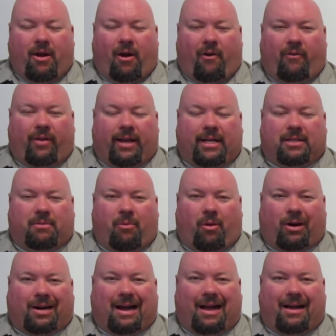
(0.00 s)
Hopefully get some more
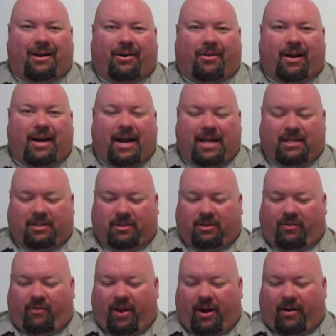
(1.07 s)
concrete answers
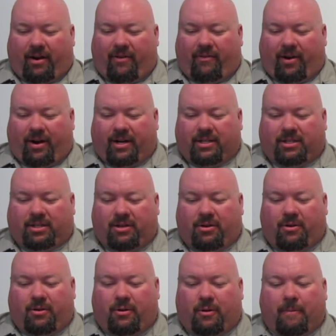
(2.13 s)
very, very
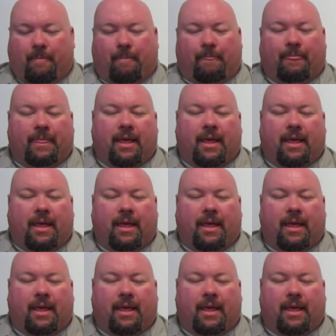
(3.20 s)
soon.